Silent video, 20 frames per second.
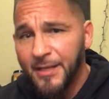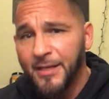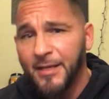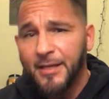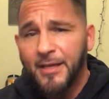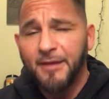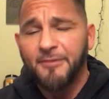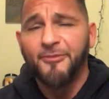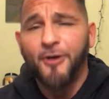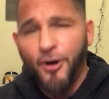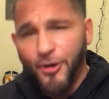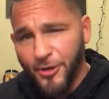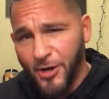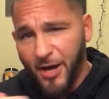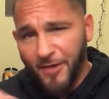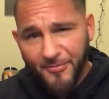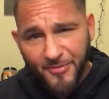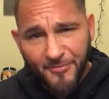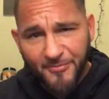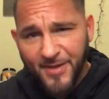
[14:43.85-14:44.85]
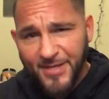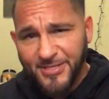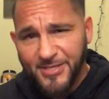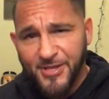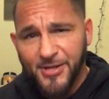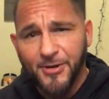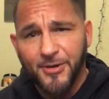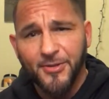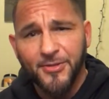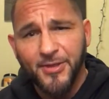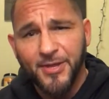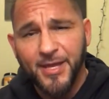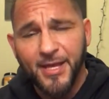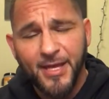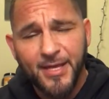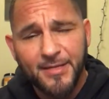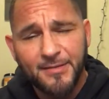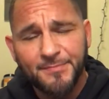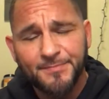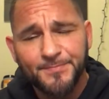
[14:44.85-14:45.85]
and falling off the face of the earth
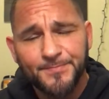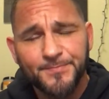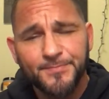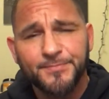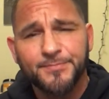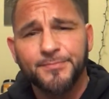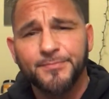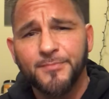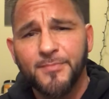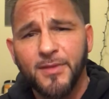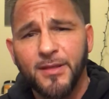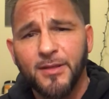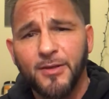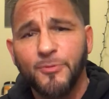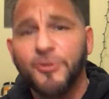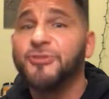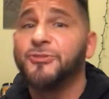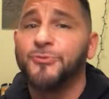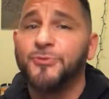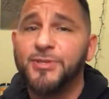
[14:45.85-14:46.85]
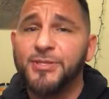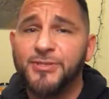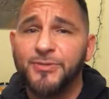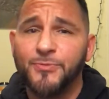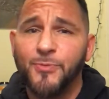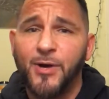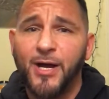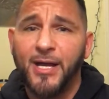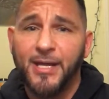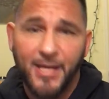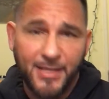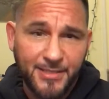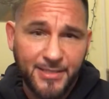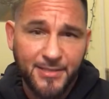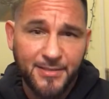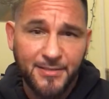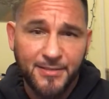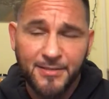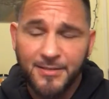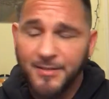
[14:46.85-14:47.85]
again was a reason why I didn't.